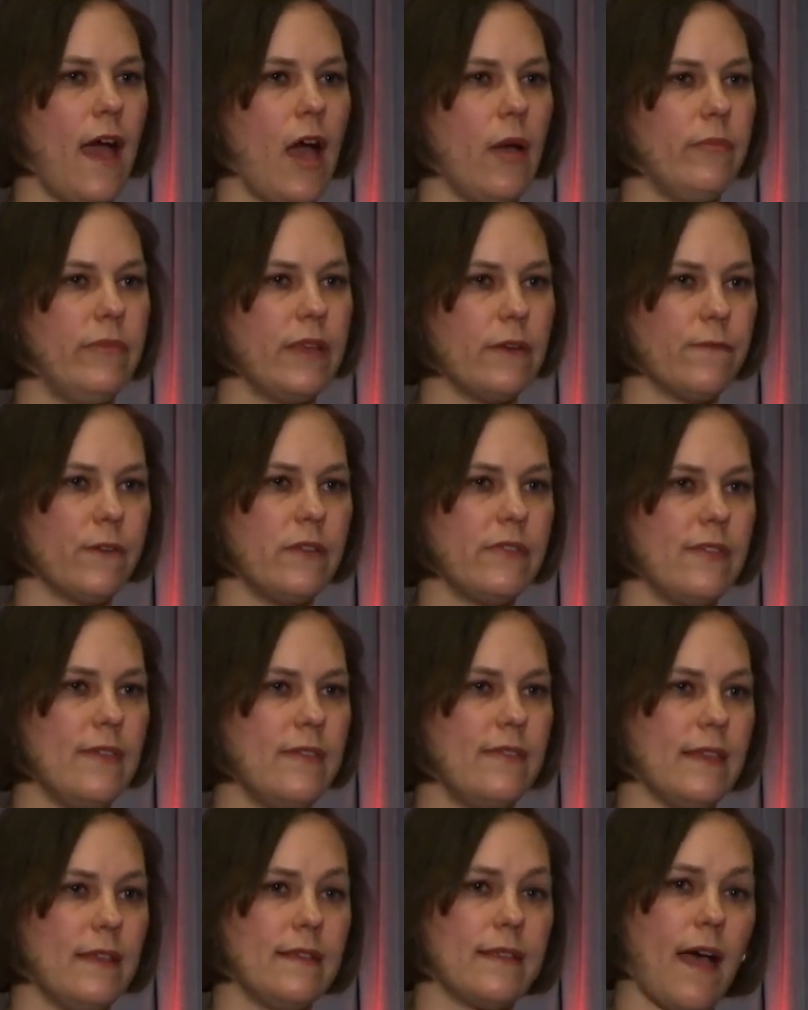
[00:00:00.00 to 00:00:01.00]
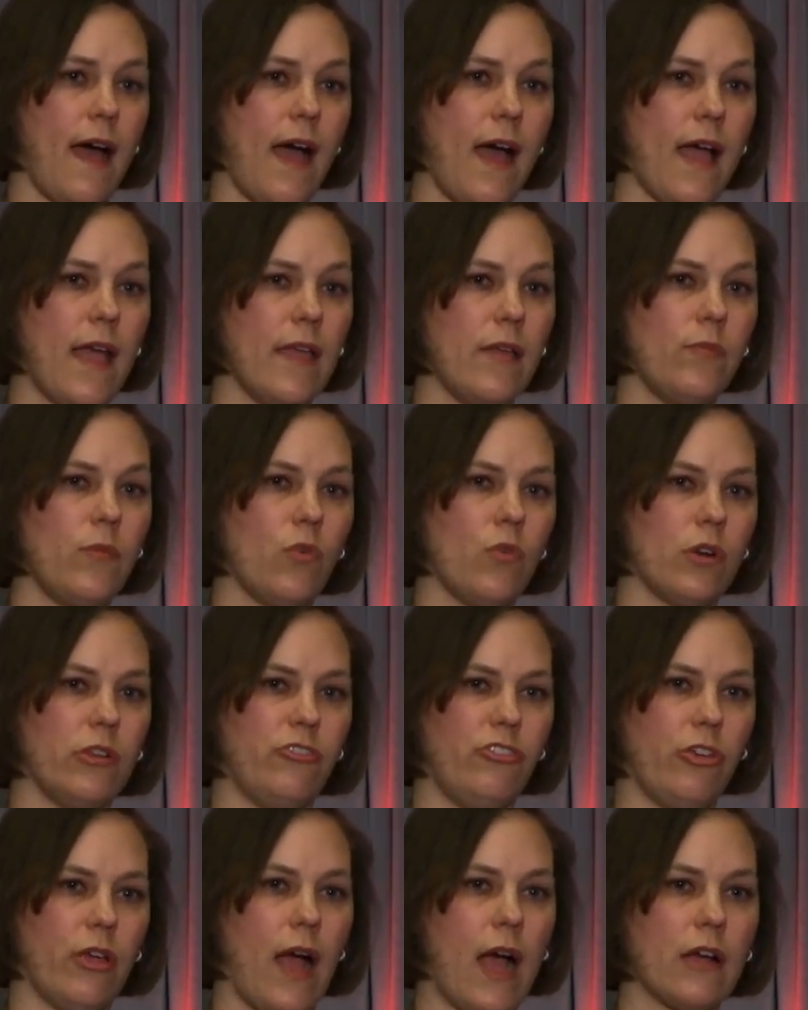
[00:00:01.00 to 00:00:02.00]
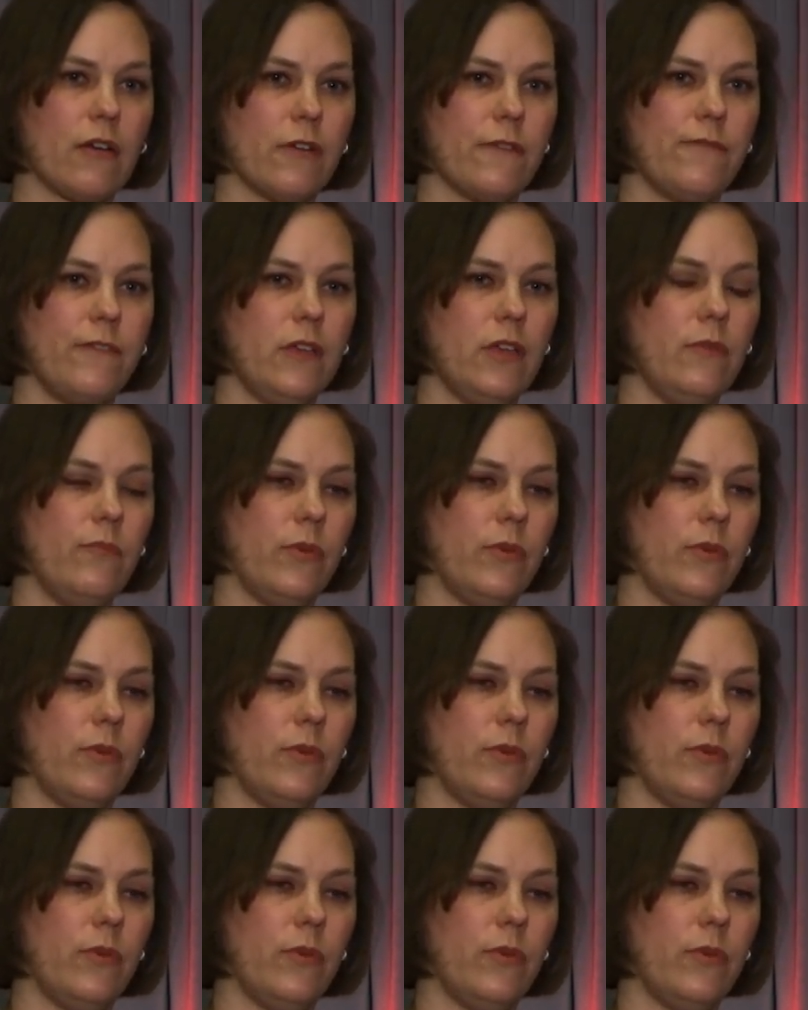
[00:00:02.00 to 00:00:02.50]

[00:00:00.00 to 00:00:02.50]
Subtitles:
differences in time or geography